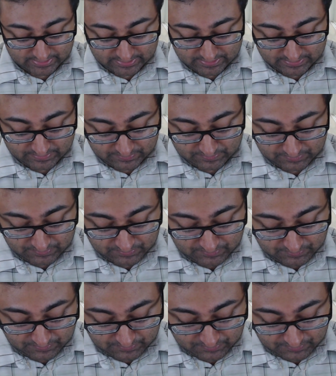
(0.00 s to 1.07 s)

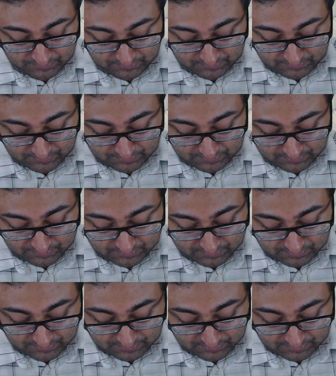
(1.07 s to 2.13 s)

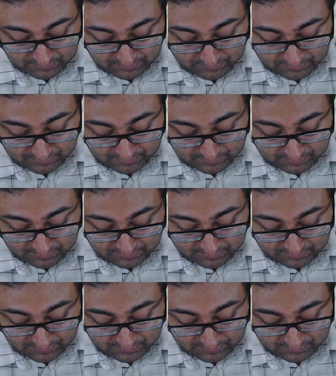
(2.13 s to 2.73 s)
No one is speaking in this clip.